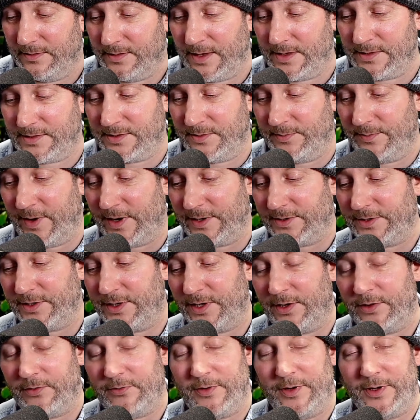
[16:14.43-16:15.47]
magic
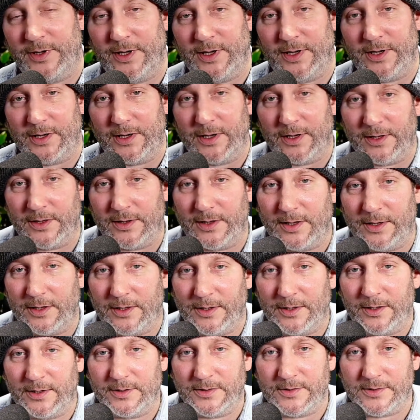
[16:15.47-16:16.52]
ingredient, I think,
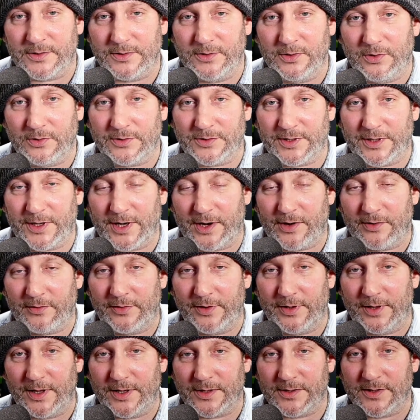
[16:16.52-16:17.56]
is not to carry
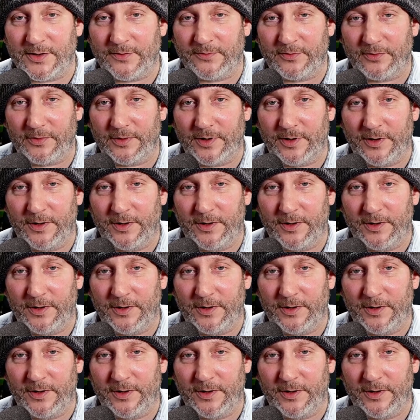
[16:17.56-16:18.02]
their suffering.